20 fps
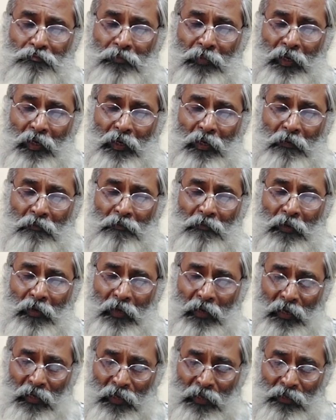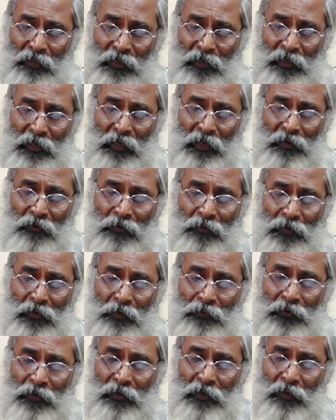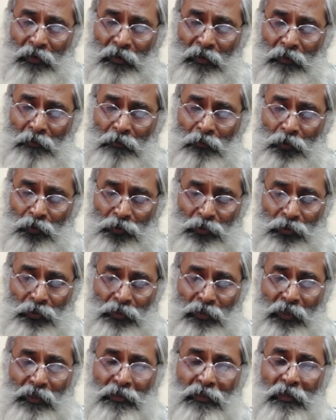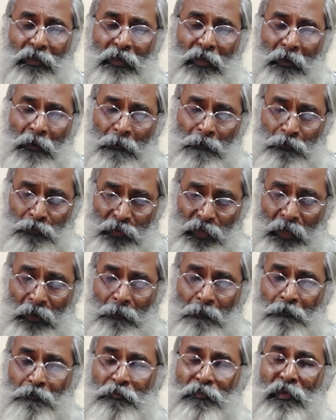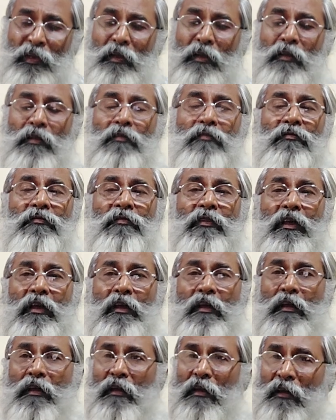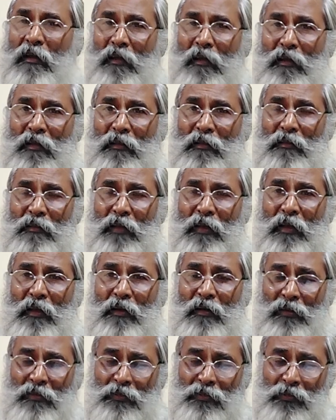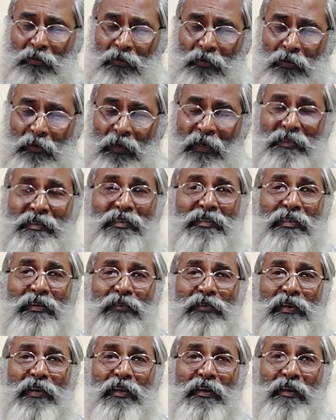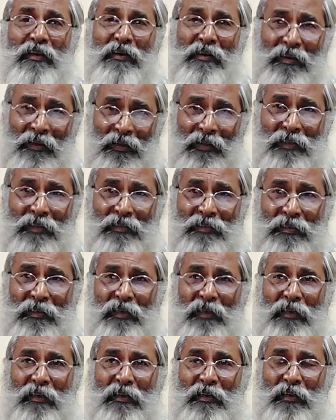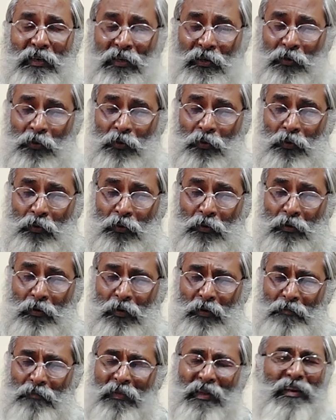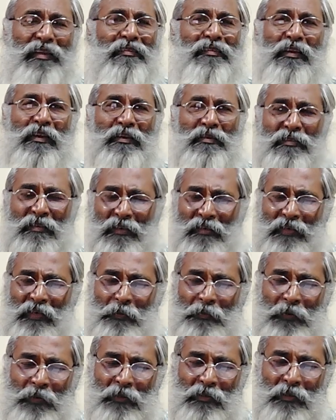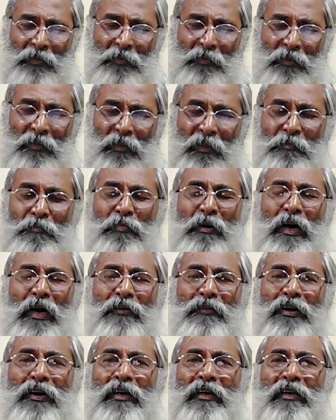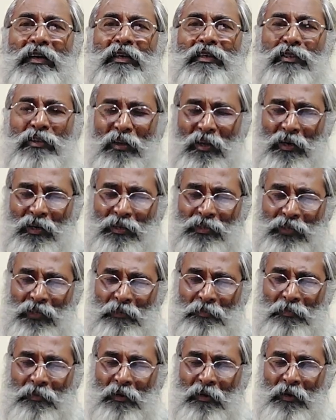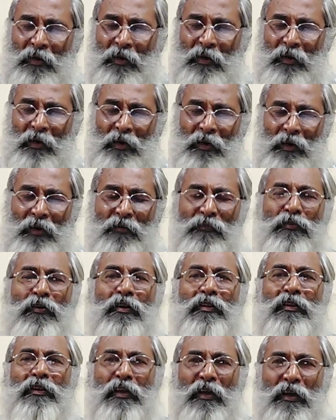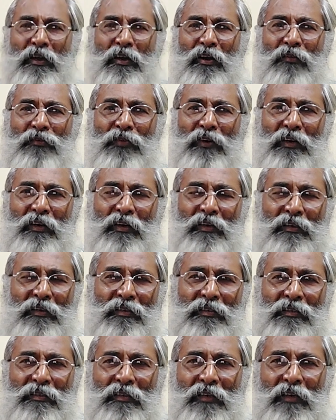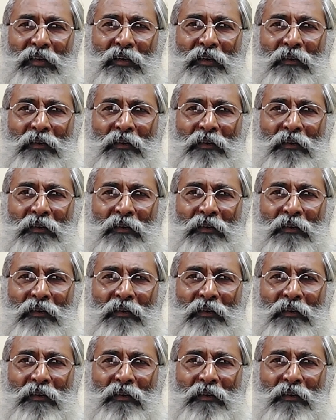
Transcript: I think I have covered most of the things. Yeah, they also excessively indulge into many things. It depends upon the bhava and its lordship. For the area of intelligence,